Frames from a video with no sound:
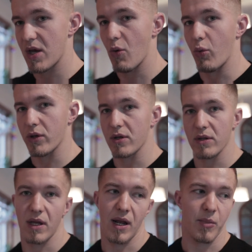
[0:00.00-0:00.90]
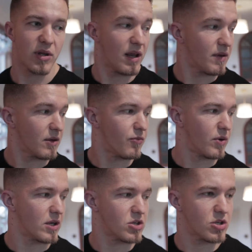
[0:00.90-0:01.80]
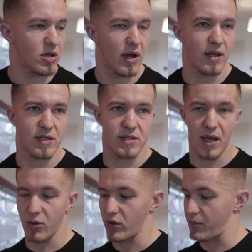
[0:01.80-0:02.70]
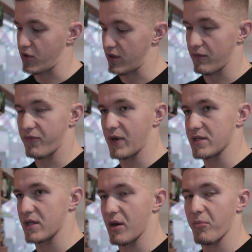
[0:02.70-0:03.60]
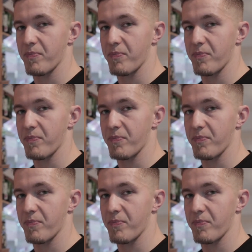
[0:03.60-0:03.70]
One container I'm gonna leave in the fridge, and the second one I'm gonna freeze it up.